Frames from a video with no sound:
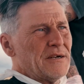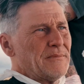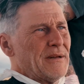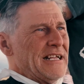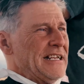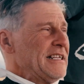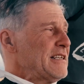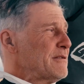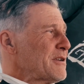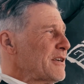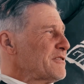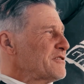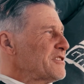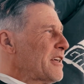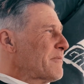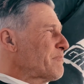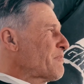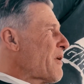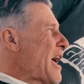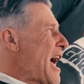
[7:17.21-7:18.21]
lady comes out and
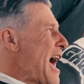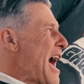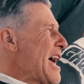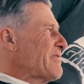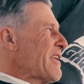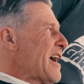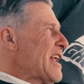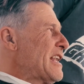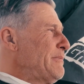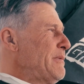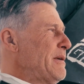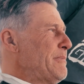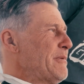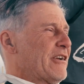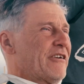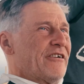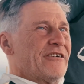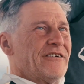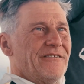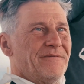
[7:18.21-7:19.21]
says, I thought he'd be
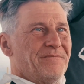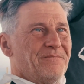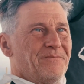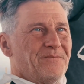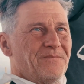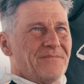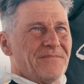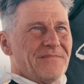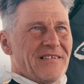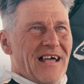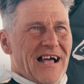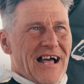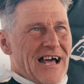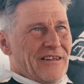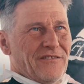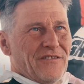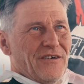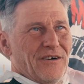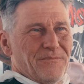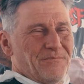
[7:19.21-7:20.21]
bigger. Out
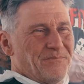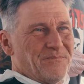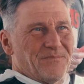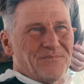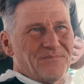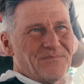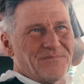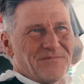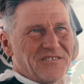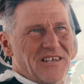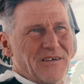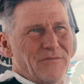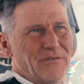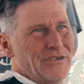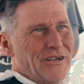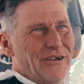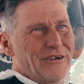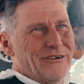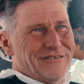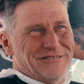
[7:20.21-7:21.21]
of the
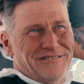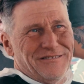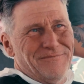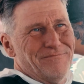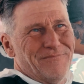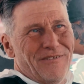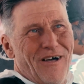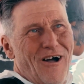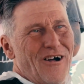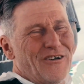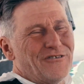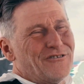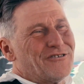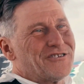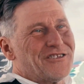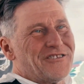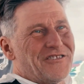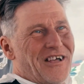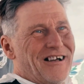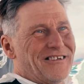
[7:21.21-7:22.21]
7 years and hundreds
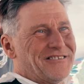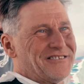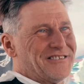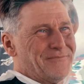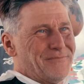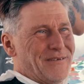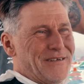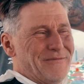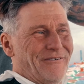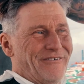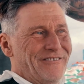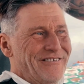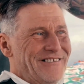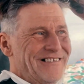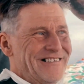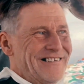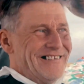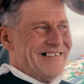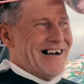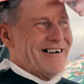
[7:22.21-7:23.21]
of thousands of people.
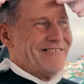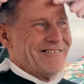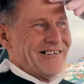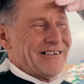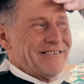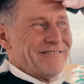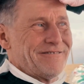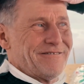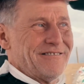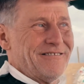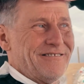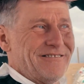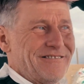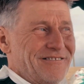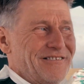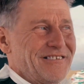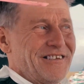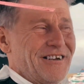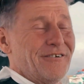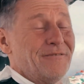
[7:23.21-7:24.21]
I'm like,
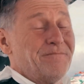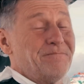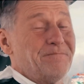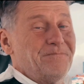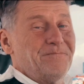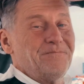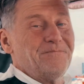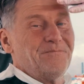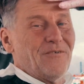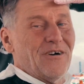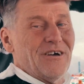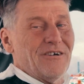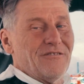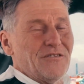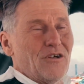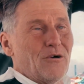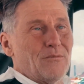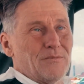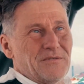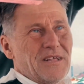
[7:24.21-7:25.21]
well,
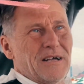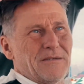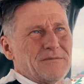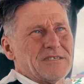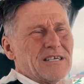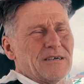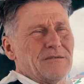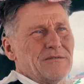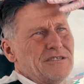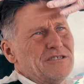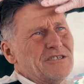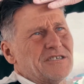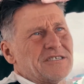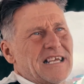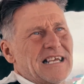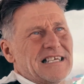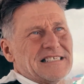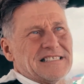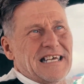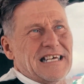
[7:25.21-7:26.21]
no, you just
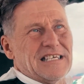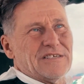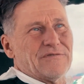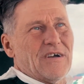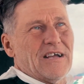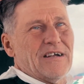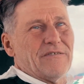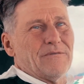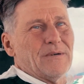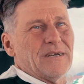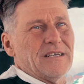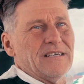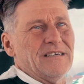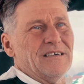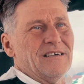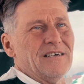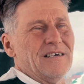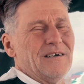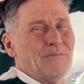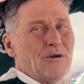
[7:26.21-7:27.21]
can't satisfy everybody.
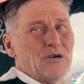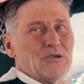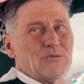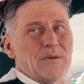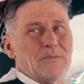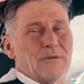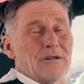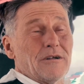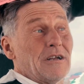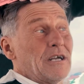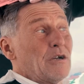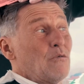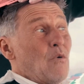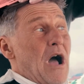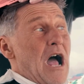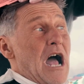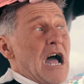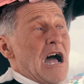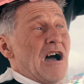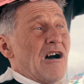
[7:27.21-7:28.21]
Most people are like,
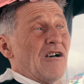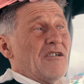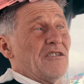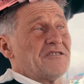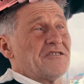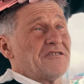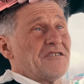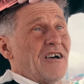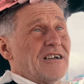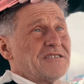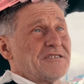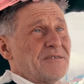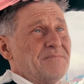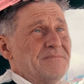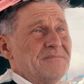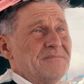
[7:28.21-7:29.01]
wow, this is awesome.